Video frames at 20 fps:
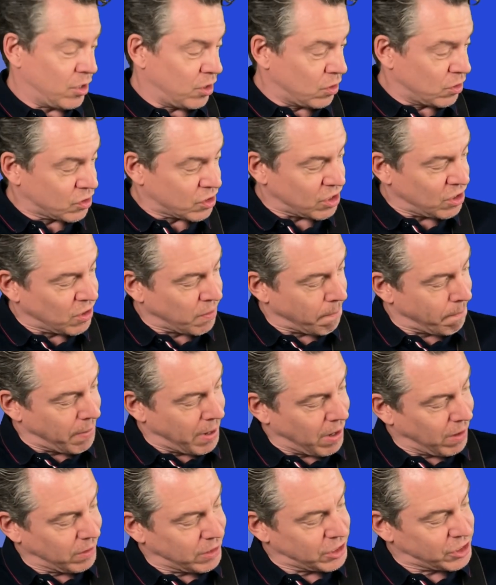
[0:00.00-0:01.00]
Notice that you can
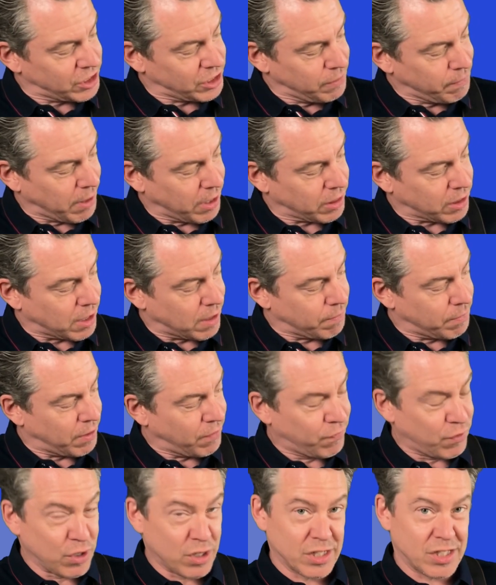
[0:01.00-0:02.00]
barely see my thumb,
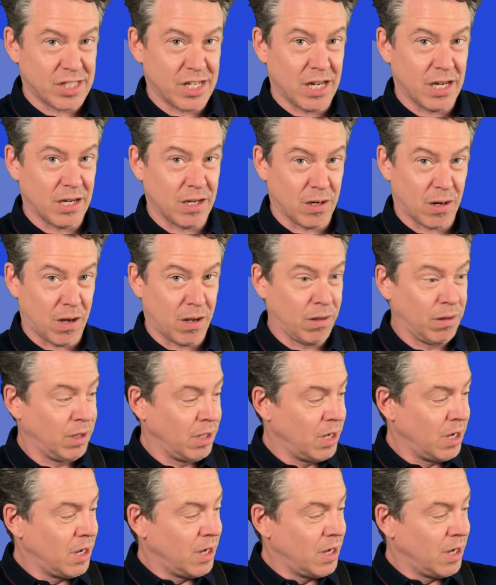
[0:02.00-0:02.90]
if you can see it at all.